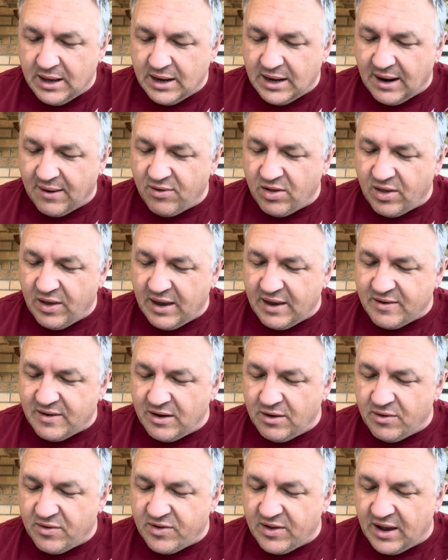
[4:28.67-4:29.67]
Nevertheless,
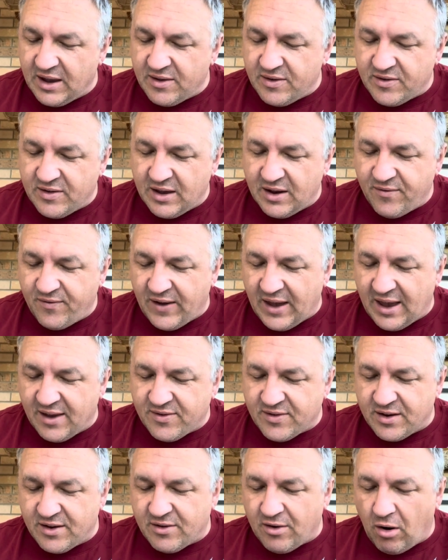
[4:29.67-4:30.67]
he who stands
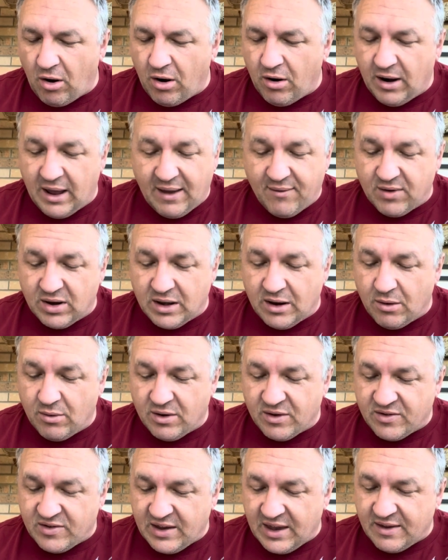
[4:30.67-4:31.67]
steadfast in his heart, having no
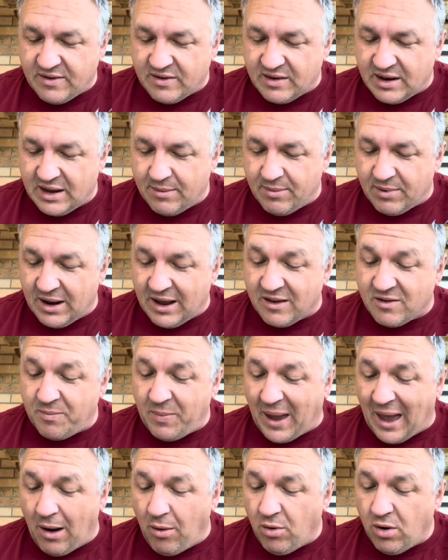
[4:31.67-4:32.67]
necessity, but has
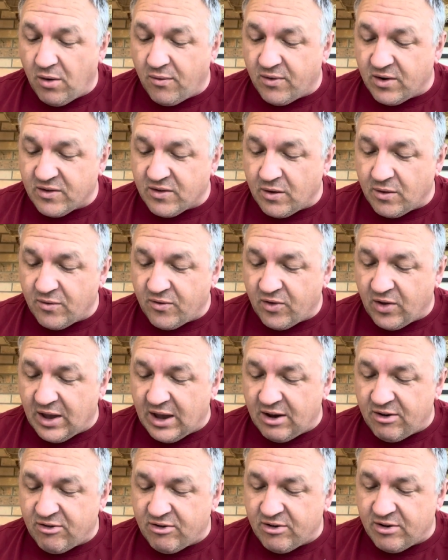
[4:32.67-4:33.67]
power over his own
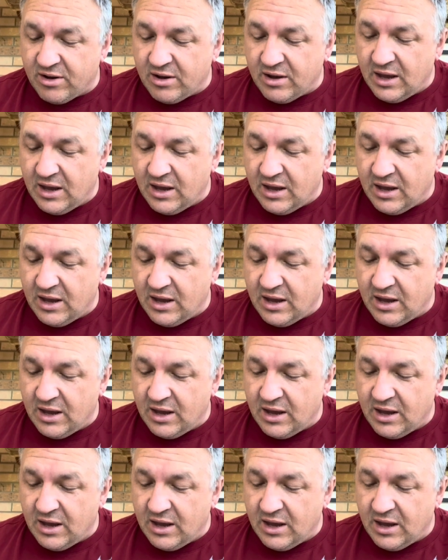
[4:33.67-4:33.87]
flesh,